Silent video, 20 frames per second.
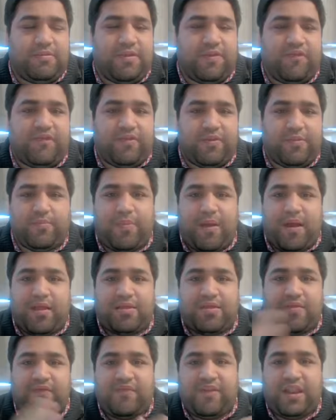different
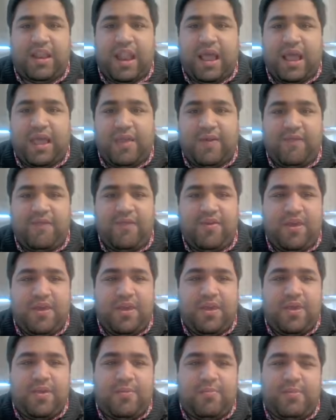parts of our life.
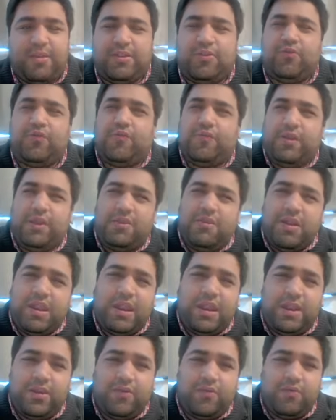But do we
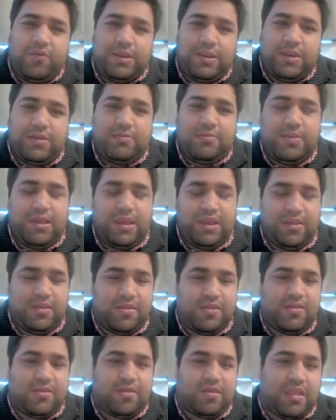really know what it
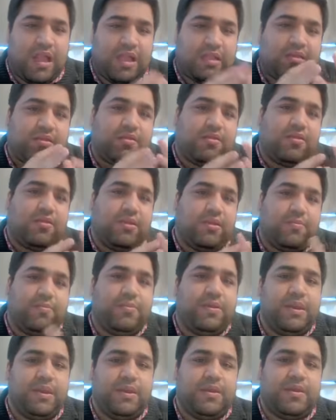means? So that's going to
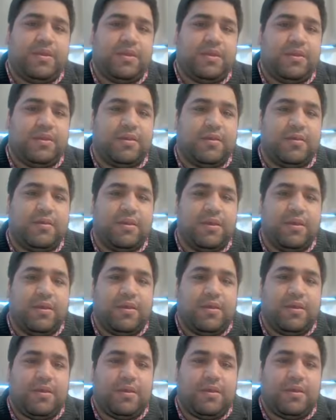be the
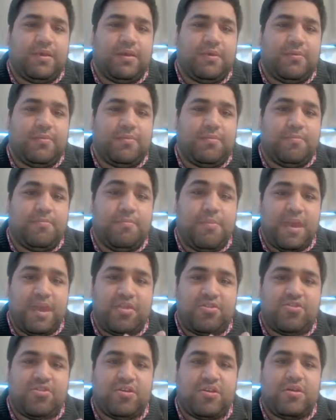
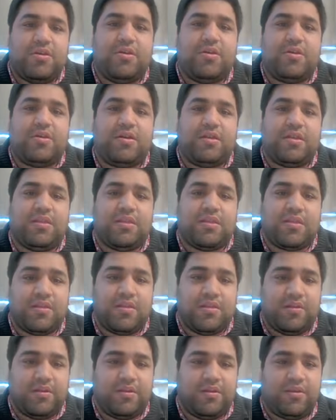major
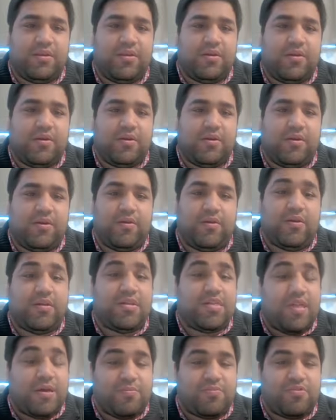concern or
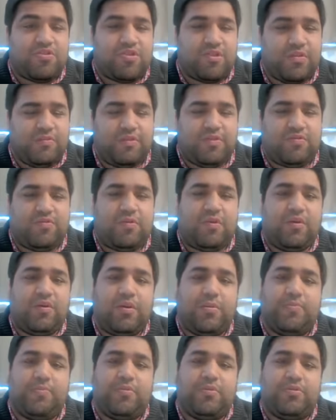assumption which we're
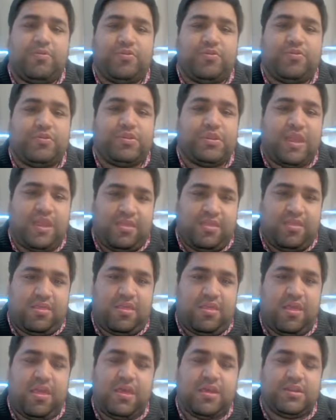going to put to test
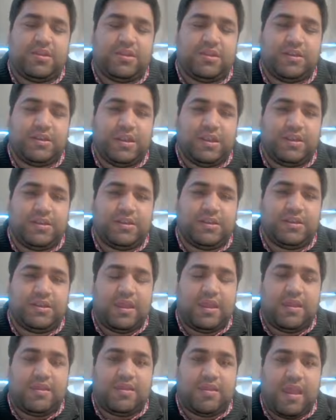in
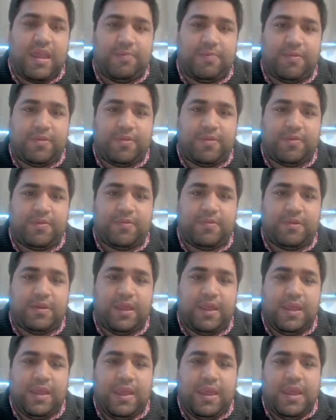today's episode.
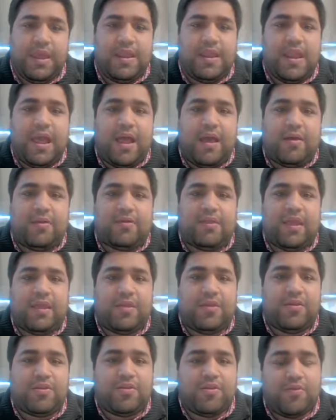Now,
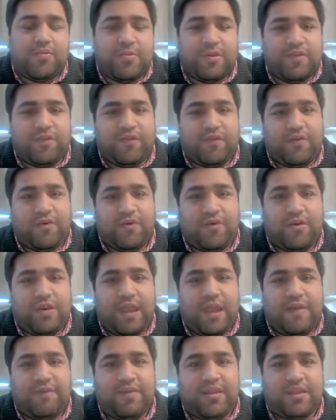thank you so much for
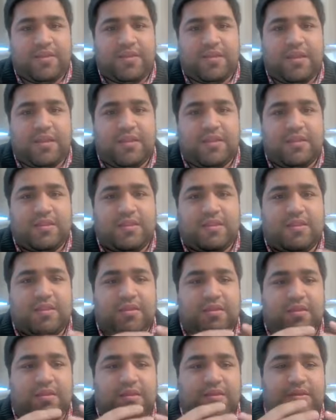having sent